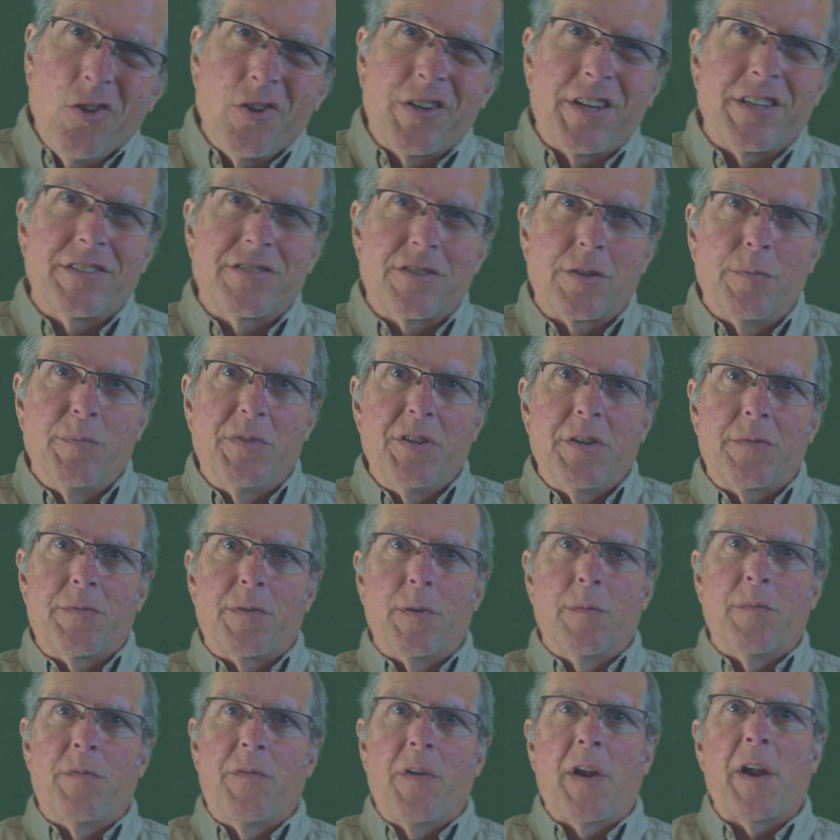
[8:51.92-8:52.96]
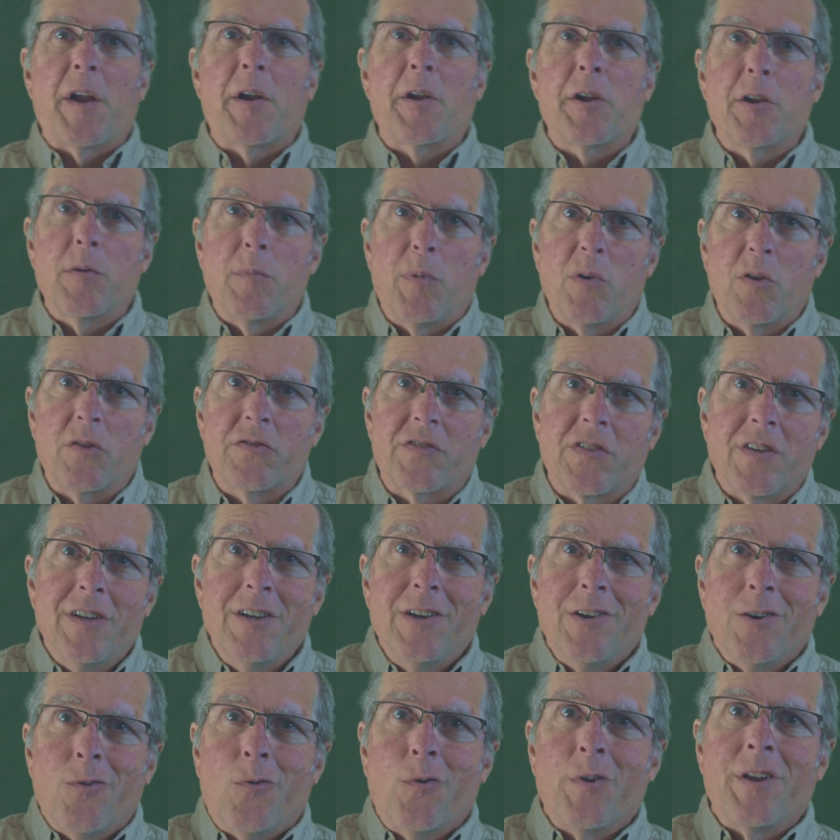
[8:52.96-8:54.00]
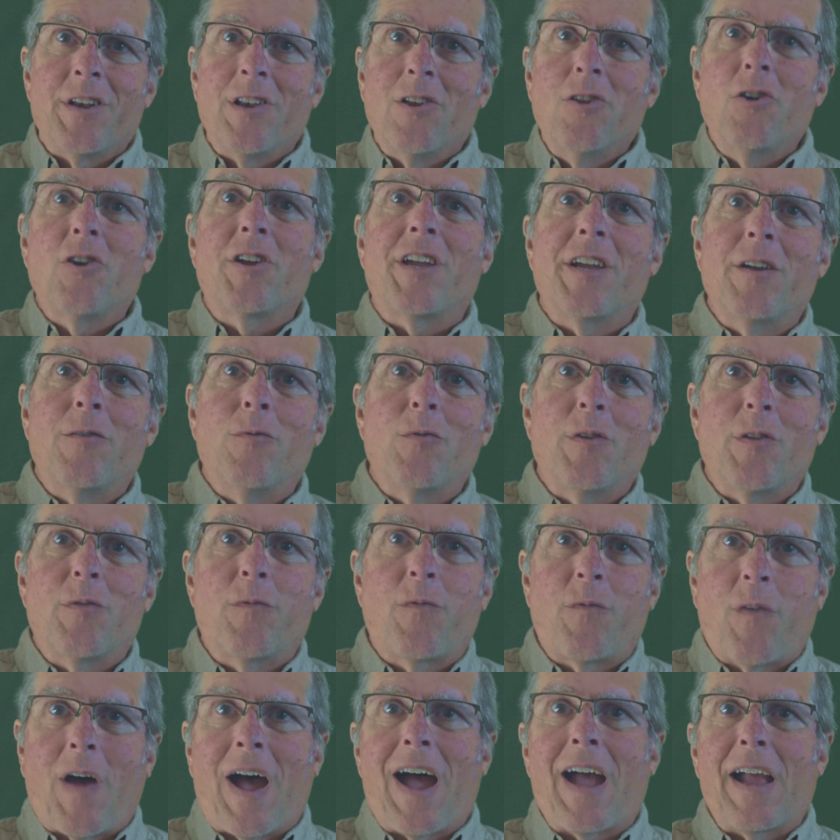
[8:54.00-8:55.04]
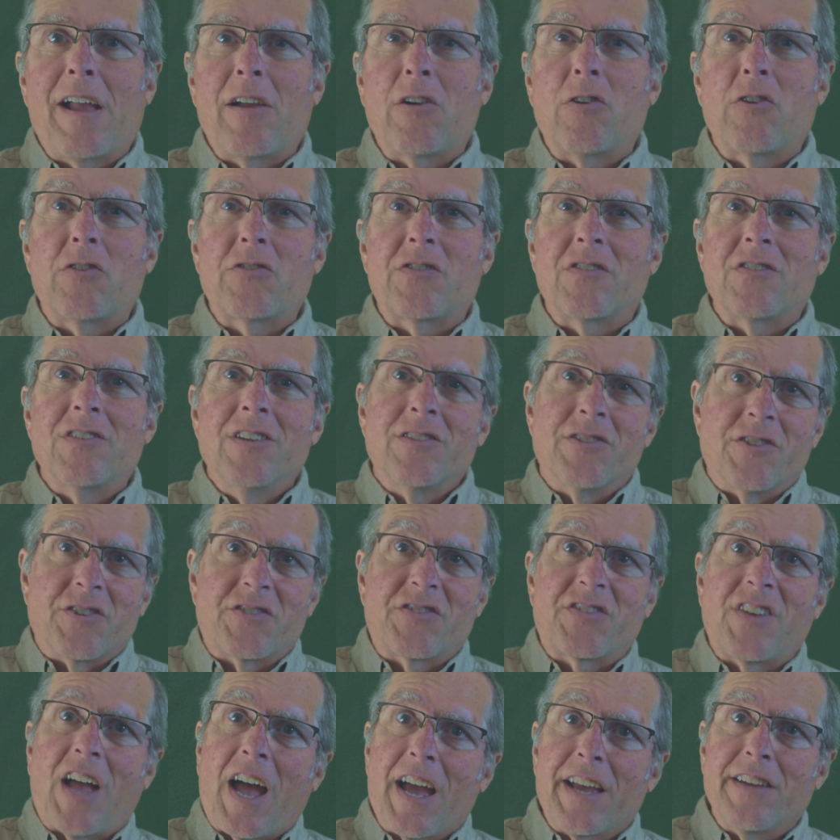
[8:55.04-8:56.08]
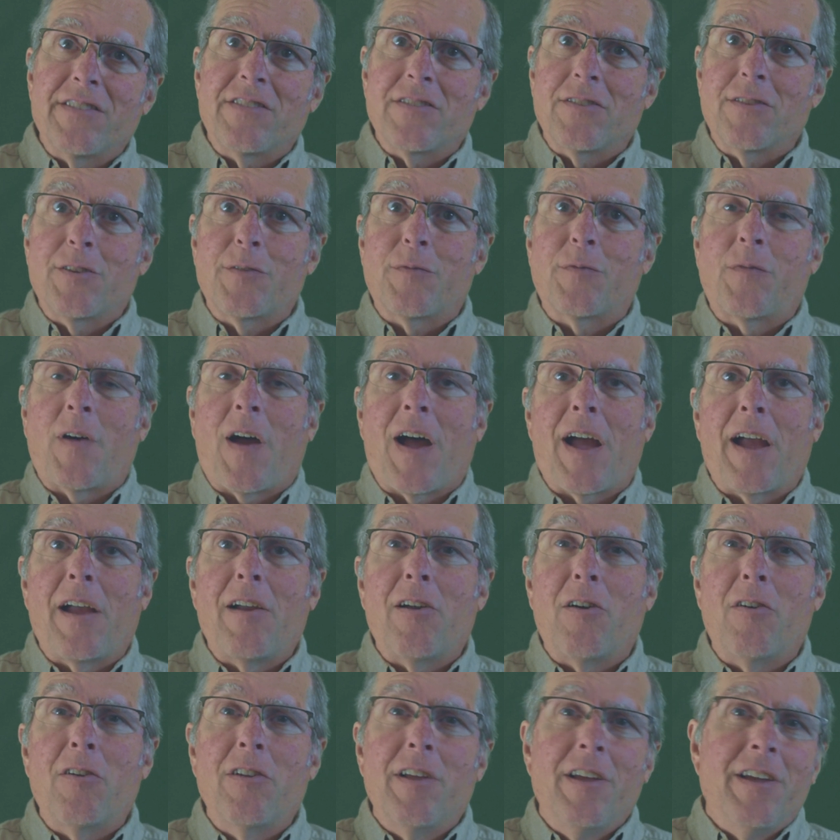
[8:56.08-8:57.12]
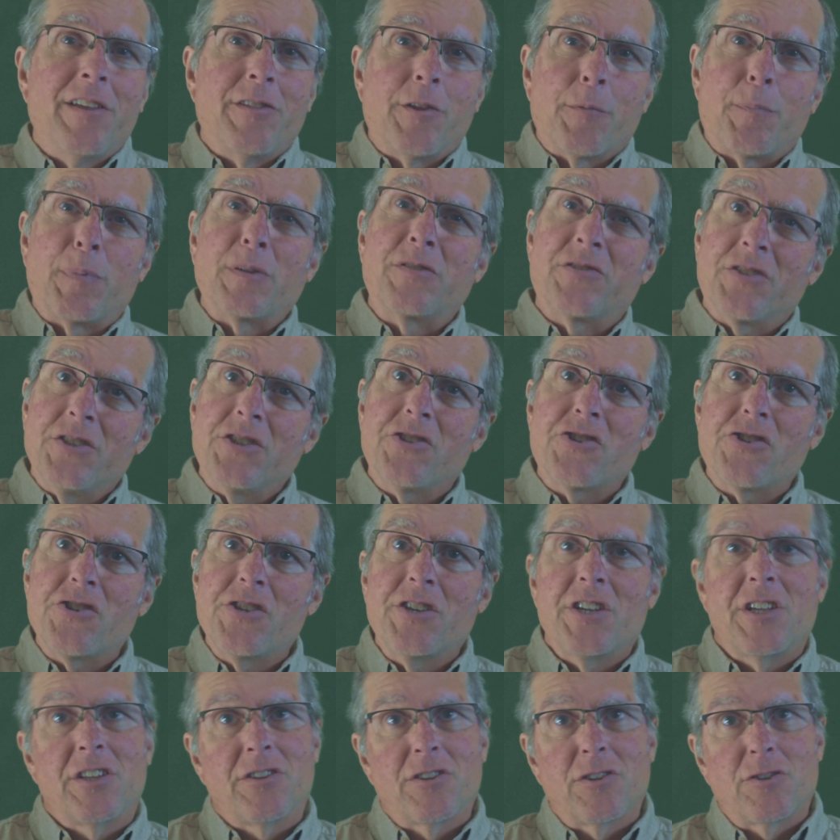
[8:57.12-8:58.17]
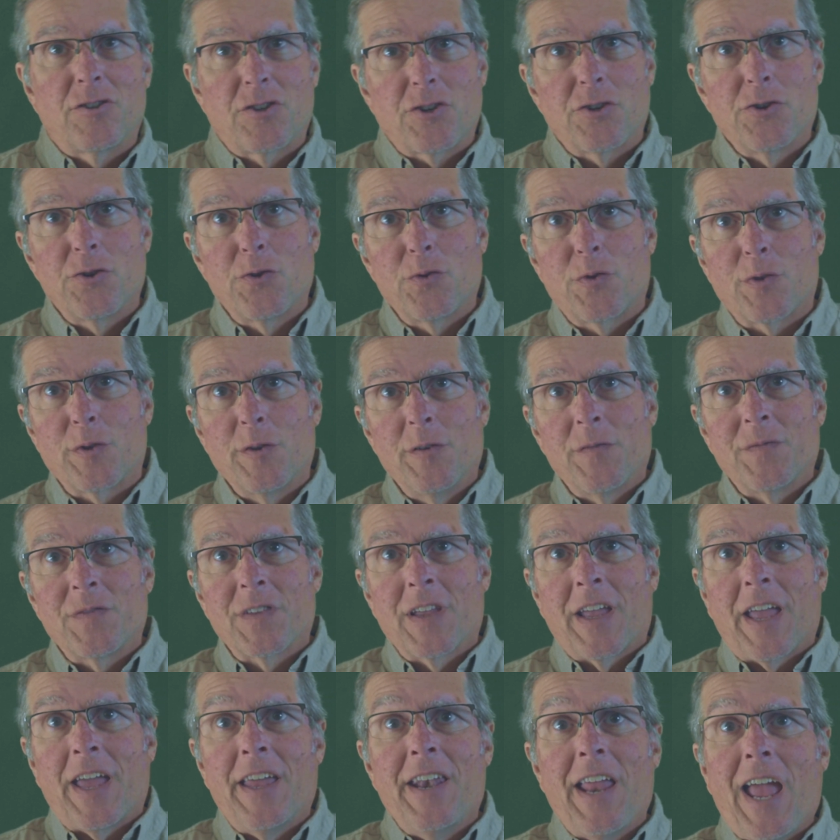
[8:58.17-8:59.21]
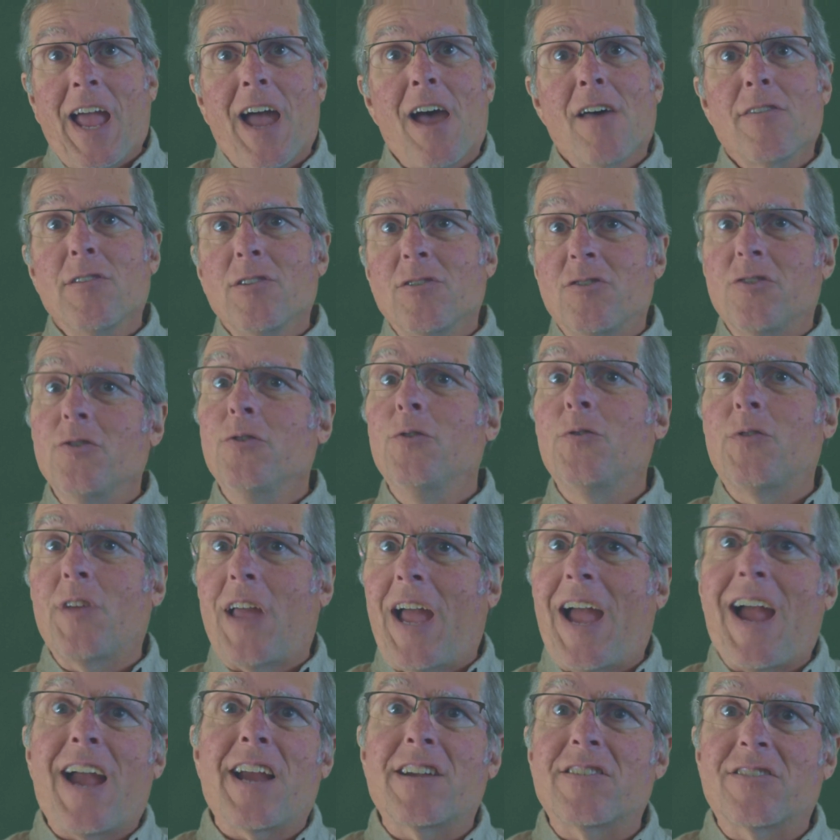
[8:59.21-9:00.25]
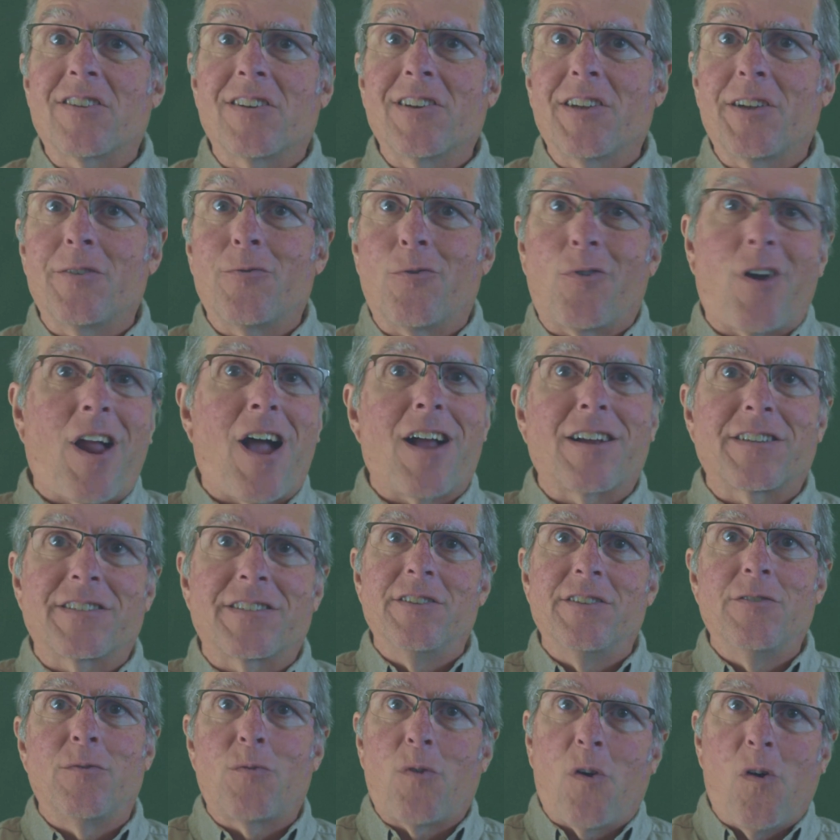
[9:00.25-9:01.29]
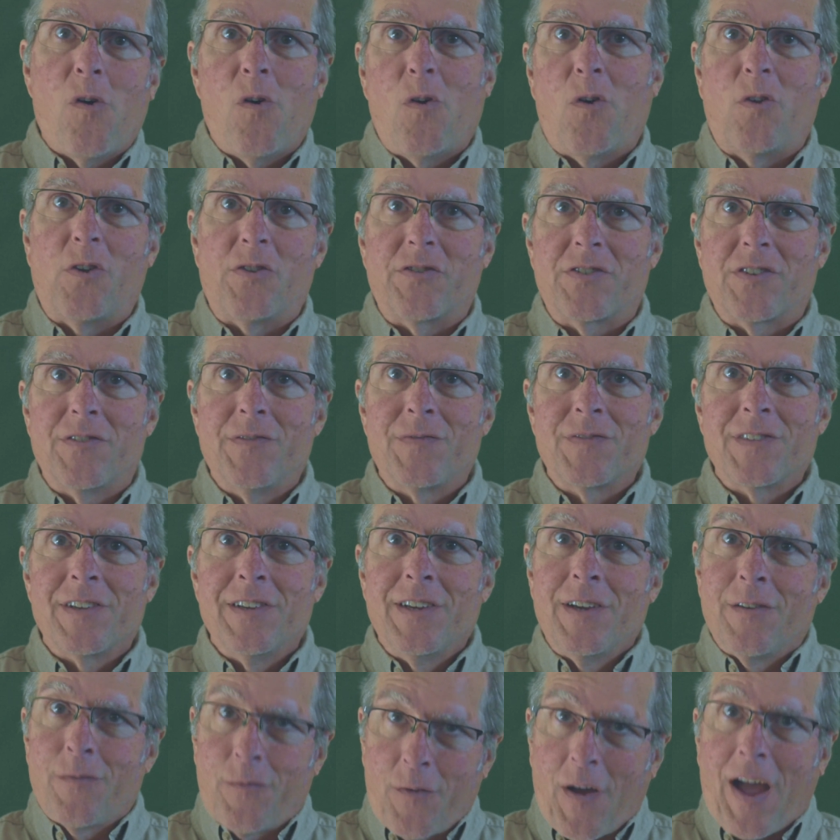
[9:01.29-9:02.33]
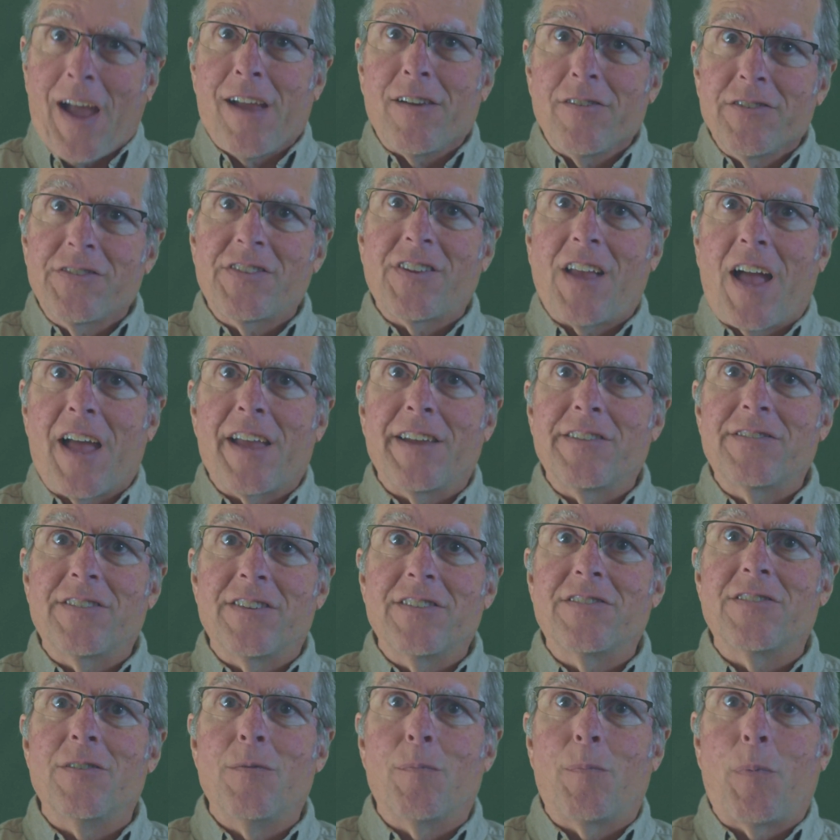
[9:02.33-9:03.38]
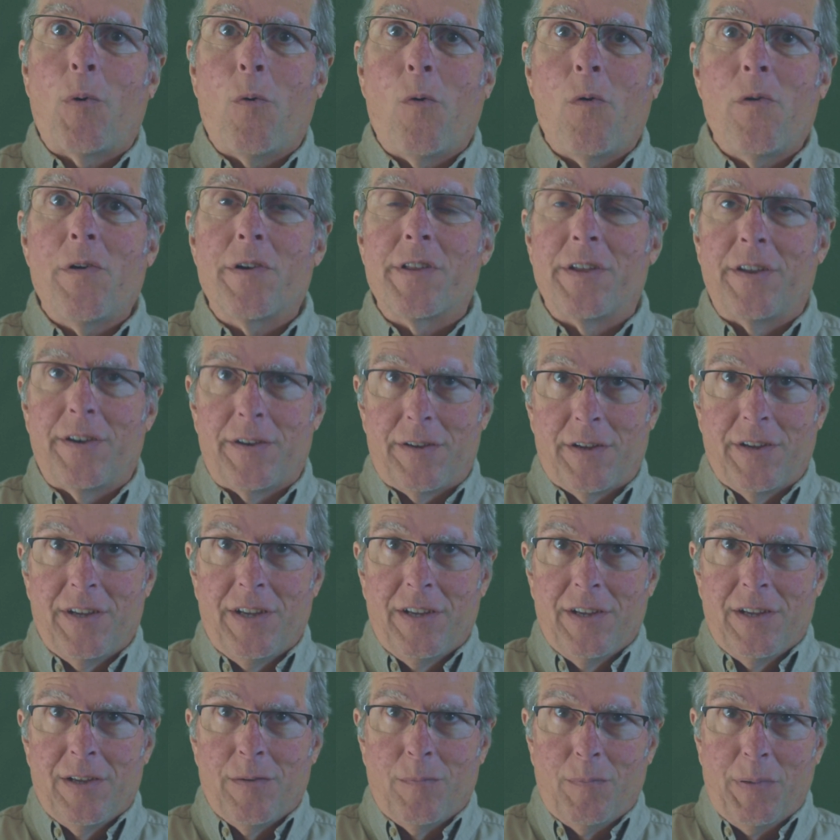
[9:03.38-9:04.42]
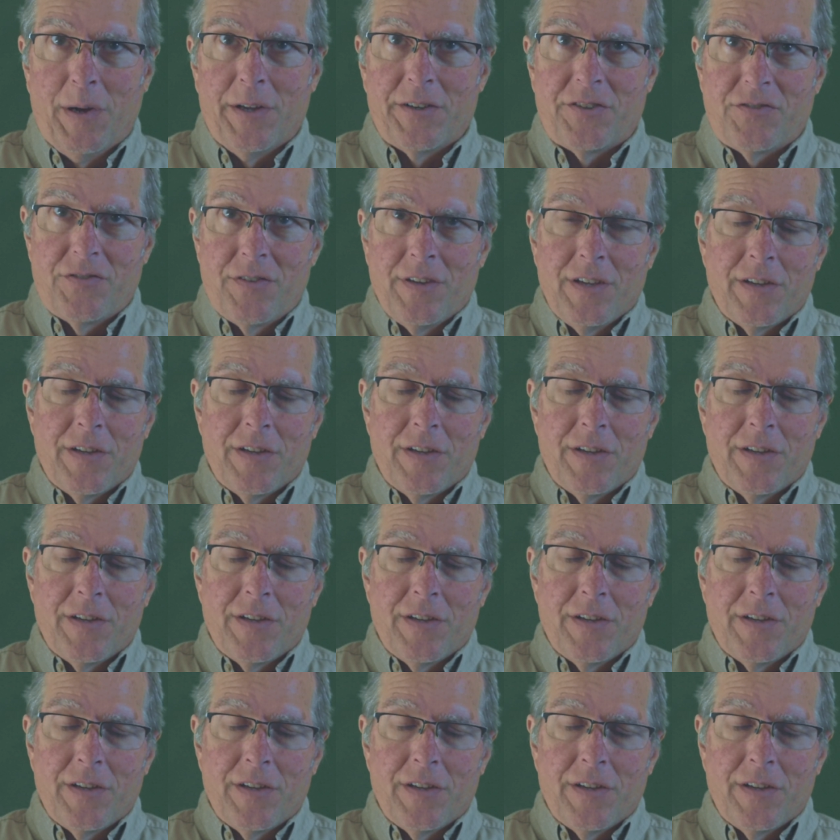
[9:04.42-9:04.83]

at some different variables when looking with files, the size of the file, the position in the tooth, and how the tooth actually rocks rolls. File size is important, but